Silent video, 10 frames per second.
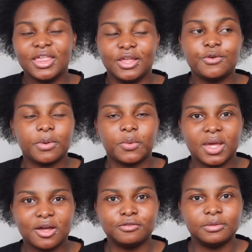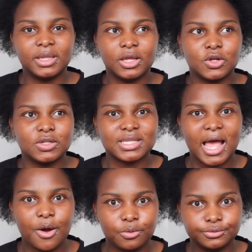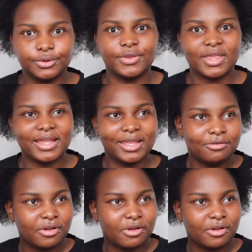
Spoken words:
it'll be quicker for me, because I will know that